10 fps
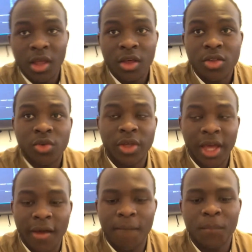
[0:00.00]
So
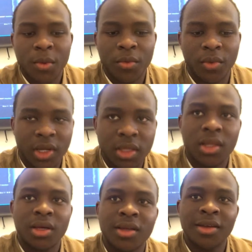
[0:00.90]
yeah, with
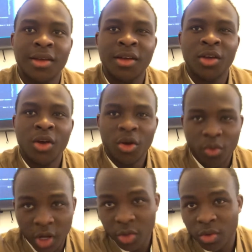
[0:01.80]

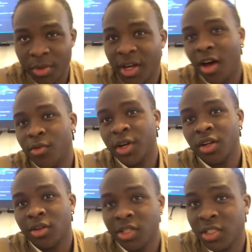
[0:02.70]
what we'll be covering
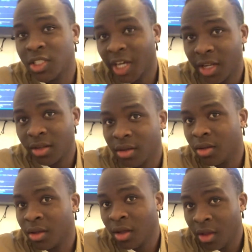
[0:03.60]
on this channel
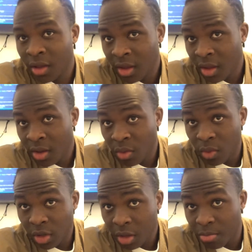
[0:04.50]
will
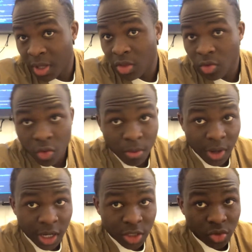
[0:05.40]
not be too
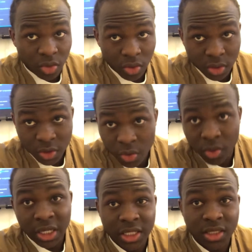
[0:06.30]
much or too
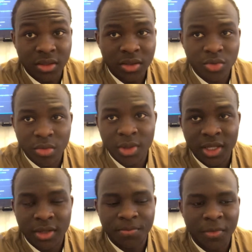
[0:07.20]
little. It will be
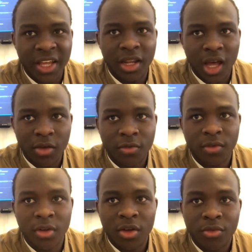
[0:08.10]
enough
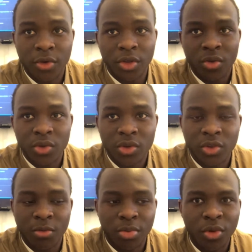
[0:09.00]
for you to
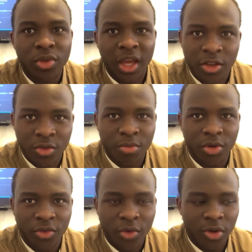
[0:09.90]
put as your
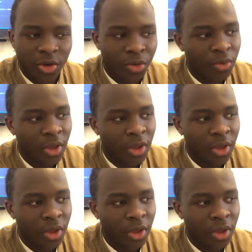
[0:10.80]
portfolio.